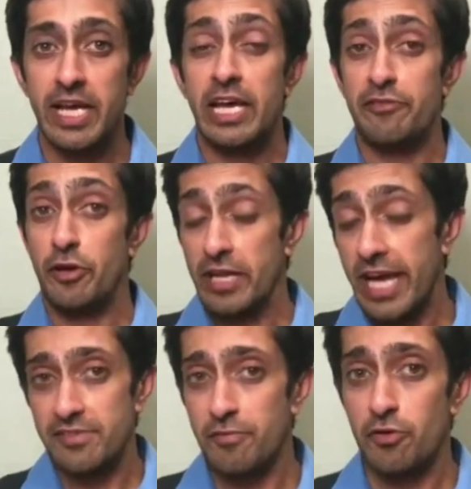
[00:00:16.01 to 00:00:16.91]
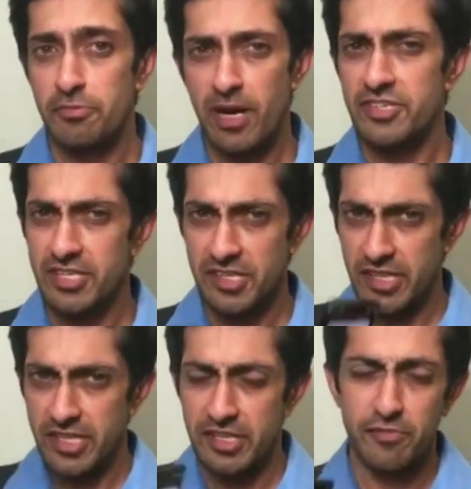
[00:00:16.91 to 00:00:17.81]
If your next phone's budget is in
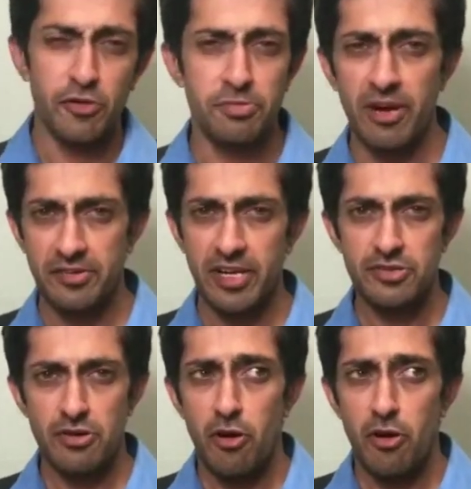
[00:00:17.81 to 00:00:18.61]
this phone's price range,